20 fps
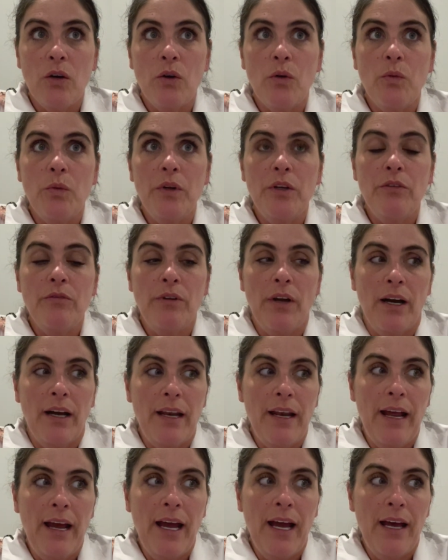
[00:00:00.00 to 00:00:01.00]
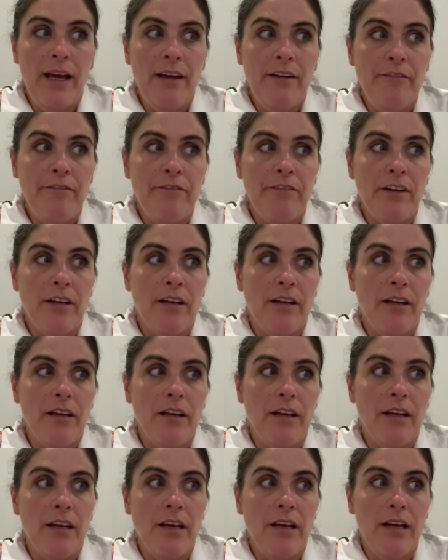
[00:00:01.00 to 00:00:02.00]
We do not have
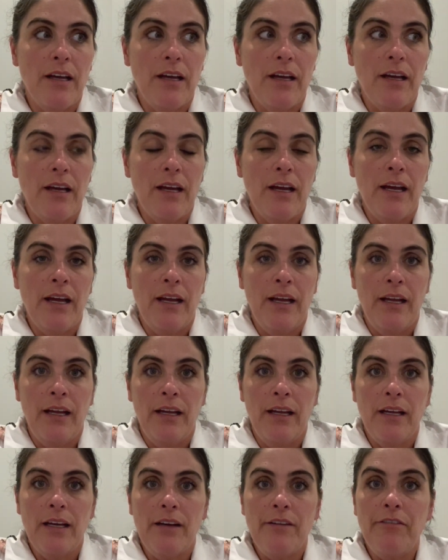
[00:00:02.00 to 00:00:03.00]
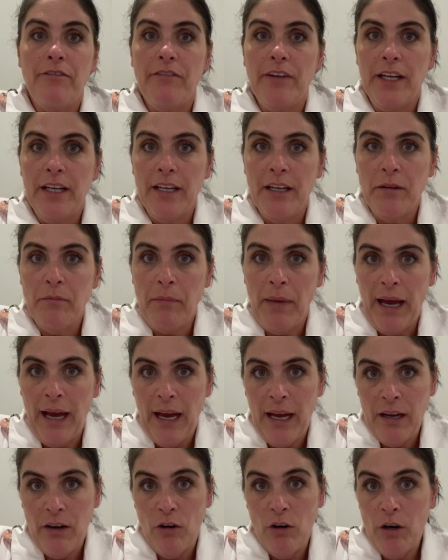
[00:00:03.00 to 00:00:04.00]
a feeding
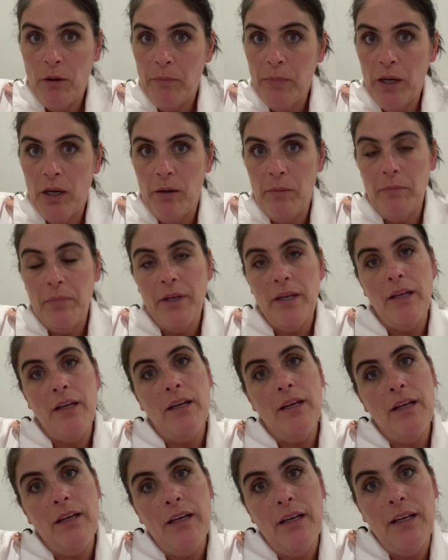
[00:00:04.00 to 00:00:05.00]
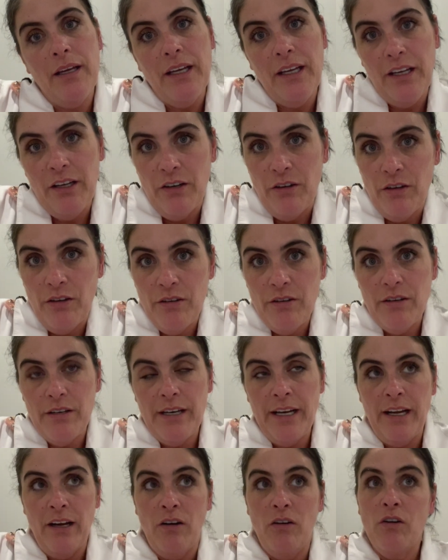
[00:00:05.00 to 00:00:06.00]
bag or a pump here
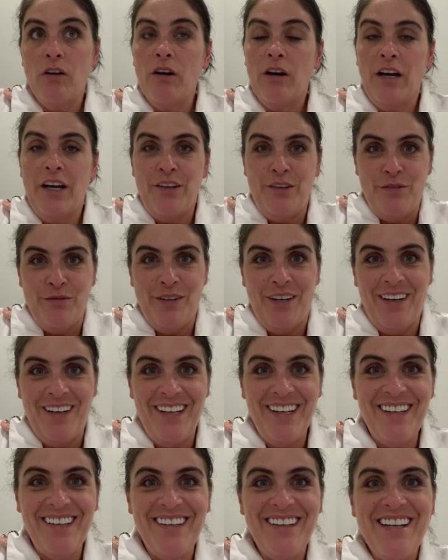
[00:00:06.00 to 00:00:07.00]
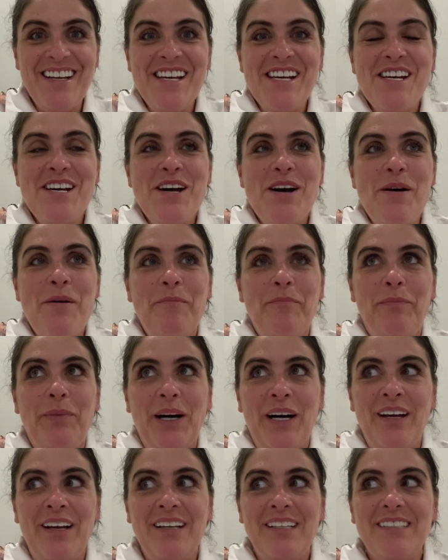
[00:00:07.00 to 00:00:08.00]
now, or I do not,
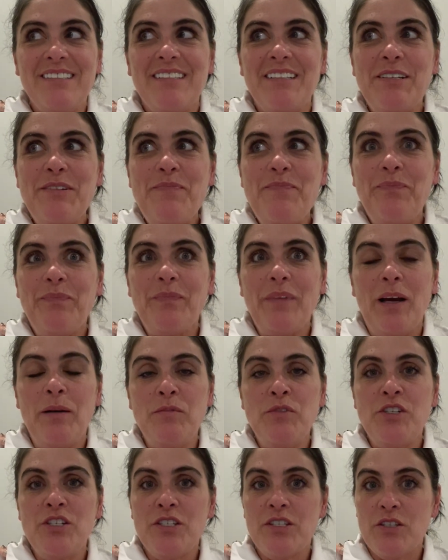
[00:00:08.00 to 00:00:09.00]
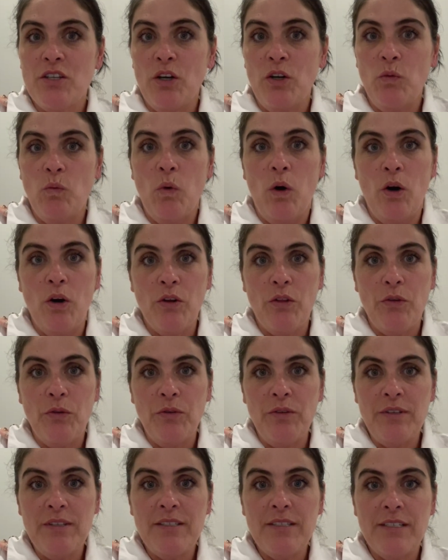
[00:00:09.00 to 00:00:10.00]
but I'm just going to walk through
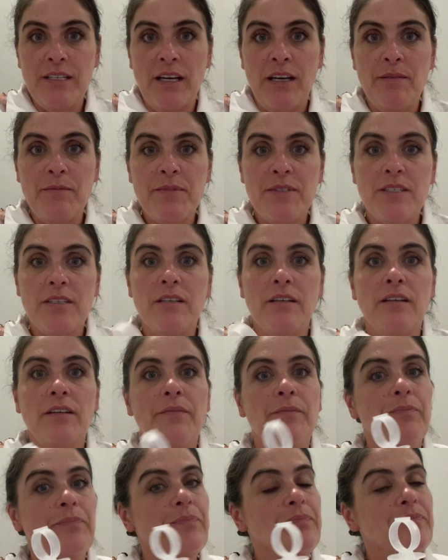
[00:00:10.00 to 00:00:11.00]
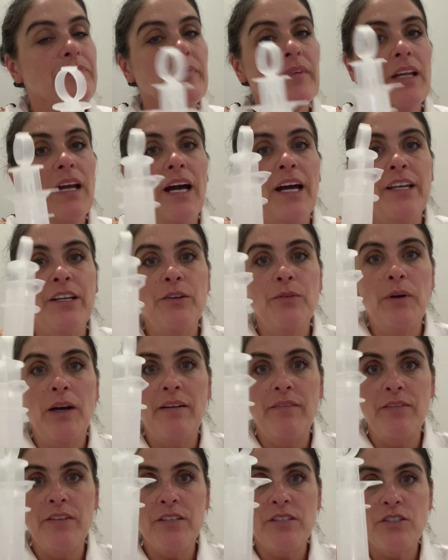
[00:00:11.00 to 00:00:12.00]
the steps. I do
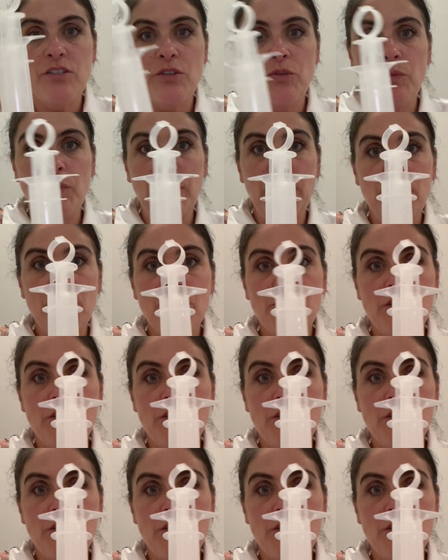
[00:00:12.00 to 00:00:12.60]
have the syringe